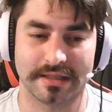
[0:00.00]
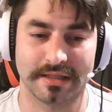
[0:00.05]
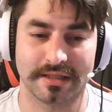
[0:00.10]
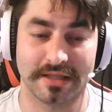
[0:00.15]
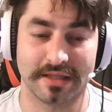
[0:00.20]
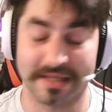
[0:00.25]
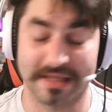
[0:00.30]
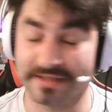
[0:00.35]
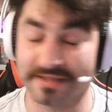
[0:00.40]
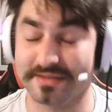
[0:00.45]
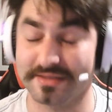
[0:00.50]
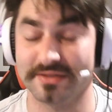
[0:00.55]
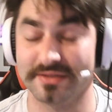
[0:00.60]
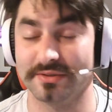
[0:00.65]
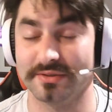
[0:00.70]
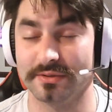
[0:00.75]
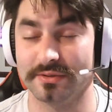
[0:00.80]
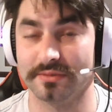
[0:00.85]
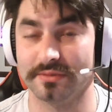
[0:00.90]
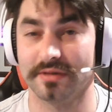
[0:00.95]

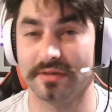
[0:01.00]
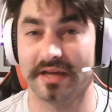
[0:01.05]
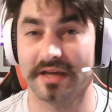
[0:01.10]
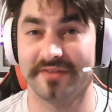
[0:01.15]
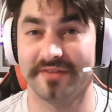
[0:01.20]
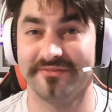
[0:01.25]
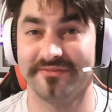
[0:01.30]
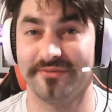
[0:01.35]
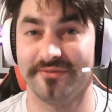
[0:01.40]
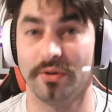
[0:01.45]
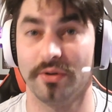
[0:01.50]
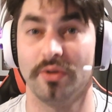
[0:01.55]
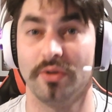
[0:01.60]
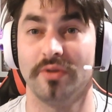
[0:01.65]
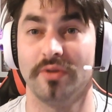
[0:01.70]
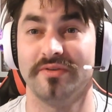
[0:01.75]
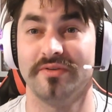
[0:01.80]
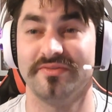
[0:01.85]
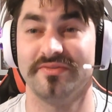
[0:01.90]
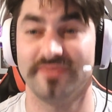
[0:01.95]
into a
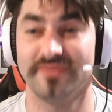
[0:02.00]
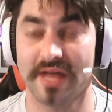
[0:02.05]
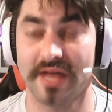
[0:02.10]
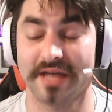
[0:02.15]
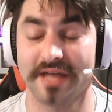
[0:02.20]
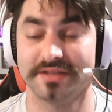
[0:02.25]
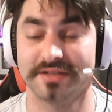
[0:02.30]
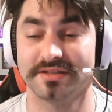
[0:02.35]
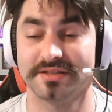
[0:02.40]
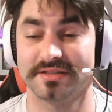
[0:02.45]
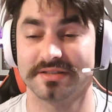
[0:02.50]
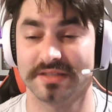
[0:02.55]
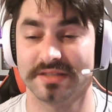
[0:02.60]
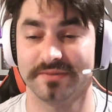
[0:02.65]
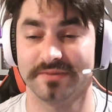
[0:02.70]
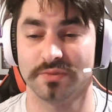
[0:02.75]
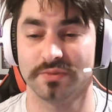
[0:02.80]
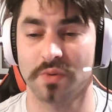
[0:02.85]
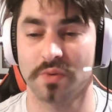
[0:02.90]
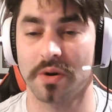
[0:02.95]
full-fledged
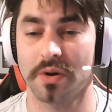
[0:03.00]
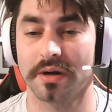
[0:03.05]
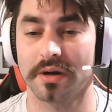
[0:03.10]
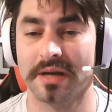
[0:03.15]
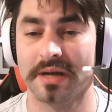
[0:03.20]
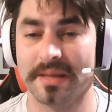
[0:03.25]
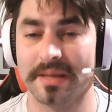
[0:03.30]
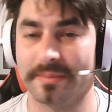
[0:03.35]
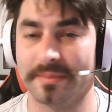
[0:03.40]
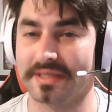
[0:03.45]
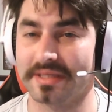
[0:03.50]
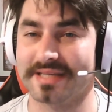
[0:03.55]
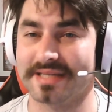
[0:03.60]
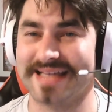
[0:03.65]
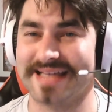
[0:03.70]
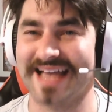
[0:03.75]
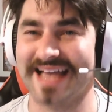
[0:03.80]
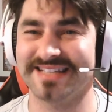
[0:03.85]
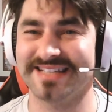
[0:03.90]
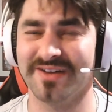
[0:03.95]
civil war?
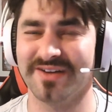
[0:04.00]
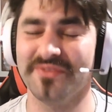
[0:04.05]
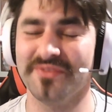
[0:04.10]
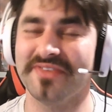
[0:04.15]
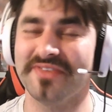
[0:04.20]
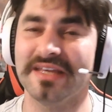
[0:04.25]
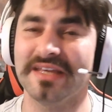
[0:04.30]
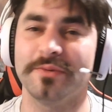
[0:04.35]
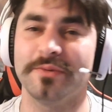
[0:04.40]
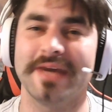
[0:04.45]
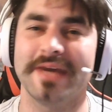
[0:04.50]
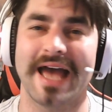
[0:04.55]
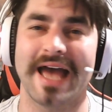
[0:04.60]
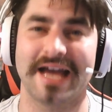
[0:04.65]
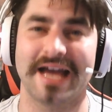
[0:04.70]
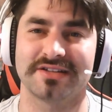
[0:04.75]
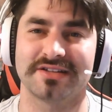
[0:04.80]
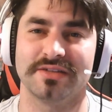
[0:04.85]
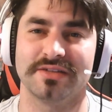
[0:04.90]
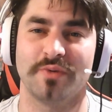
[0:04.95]
Because I don't think we
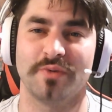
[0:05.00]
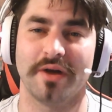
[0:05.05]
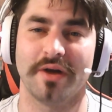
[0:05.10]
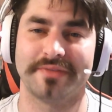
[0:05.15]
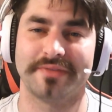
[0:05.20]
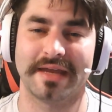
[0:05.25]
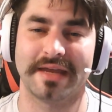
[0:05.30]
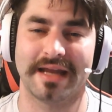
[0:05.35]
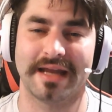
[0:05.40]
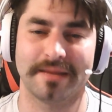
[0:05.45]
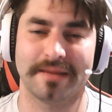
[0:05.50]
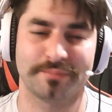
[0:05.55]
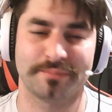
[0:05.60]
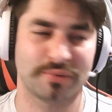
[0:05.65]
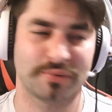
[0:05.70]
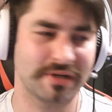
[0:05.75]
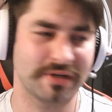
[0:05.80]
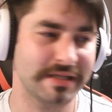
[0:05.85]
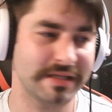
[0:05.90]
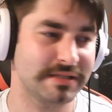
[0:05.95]
actually want that. I'm
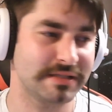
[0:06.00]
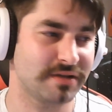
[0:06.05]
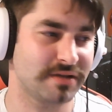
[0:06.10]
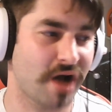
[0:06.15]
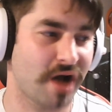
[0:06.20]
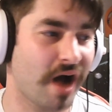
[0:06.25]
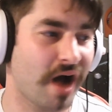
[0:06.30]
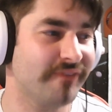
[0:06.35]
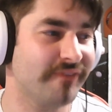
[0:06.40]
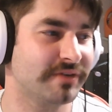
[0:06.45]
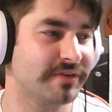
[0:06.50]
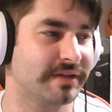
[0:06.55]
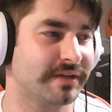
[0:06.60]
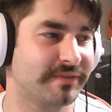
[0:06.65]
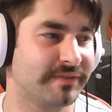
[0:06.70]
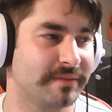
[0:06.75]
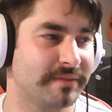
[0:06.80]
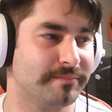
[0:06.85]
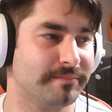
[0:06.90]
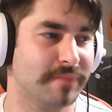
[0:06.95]
pretty confident
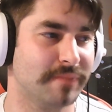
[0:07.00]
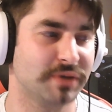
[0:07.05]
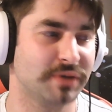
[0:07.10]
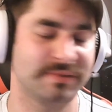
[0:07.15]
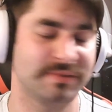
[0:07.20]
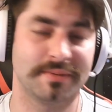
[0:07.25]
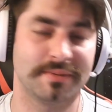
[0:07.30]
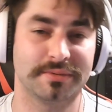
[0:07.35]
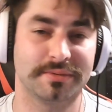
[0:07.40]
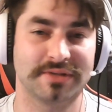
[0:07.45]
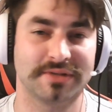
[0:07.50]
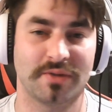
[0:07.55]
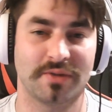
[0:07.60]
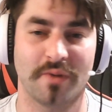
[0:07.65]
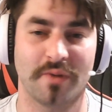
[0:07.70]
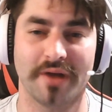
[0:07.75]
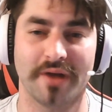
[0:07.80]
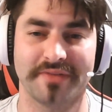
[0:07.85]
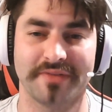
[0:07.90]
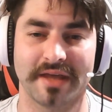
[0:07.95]
that most people don't
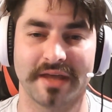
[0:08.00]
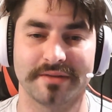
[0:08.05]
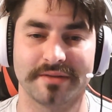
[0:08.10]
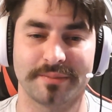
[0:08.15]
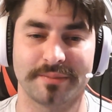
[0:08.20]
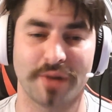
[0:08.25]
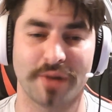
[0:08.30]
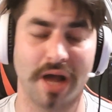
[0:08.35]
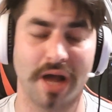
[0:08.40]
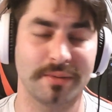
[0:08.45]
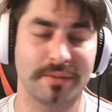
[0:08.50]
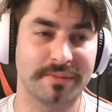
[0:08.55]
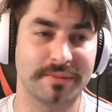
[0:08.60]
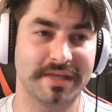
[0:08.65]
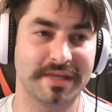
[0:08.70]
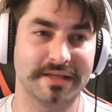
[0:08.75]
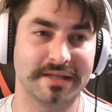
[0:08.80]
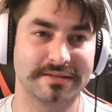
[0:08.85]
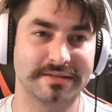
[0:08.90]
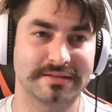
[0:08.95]
want that. The problem
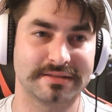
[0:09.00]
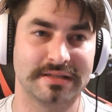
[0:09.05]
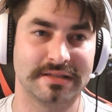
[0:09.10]
is,